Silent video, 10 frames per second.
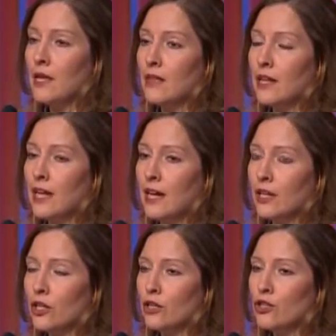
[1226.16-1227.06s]
then I
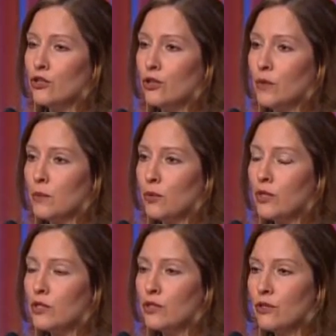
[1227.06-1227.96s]
encourage you to report
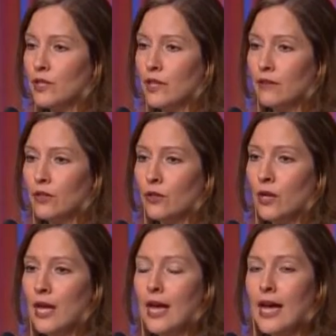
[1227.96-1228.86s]
it to your carrier
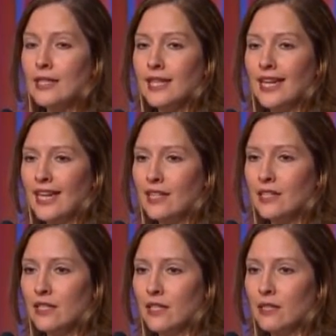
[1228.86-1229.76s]
as an
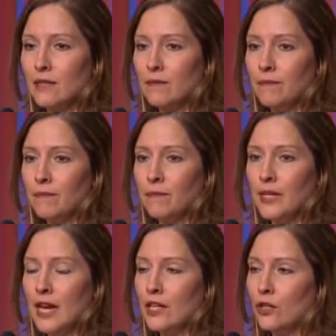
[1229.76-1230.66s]
incident,
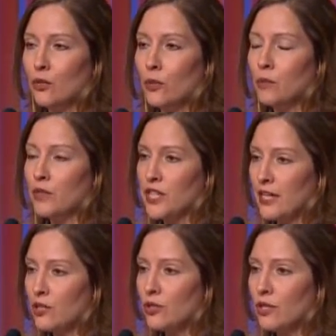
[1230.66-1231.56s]
and you will
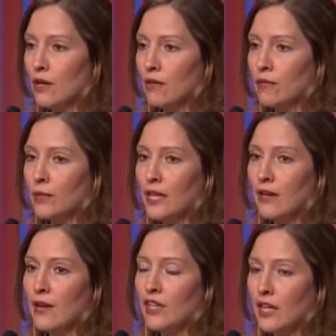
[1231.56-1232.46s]
protect yourself
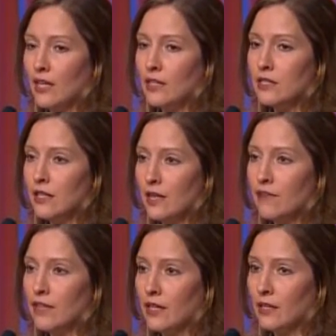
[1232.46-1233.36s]
without having any
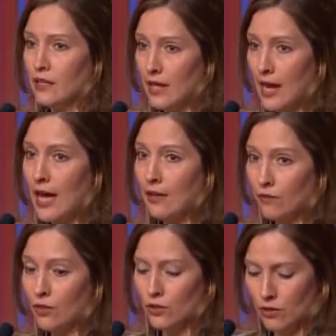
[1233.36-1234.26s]
significant
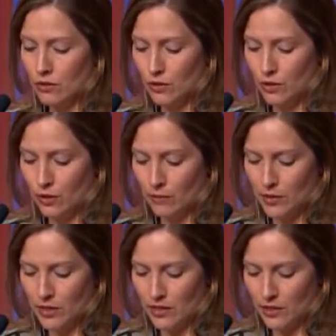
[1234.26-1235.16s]
adverse
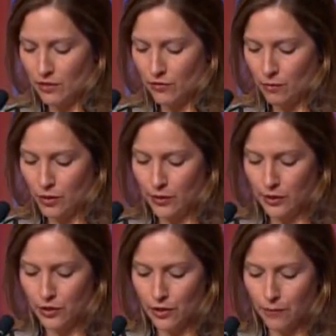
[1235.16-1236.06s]
circumstances from doing
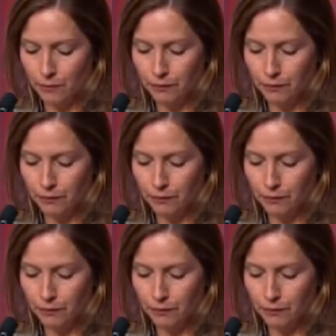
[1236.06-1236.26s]
so.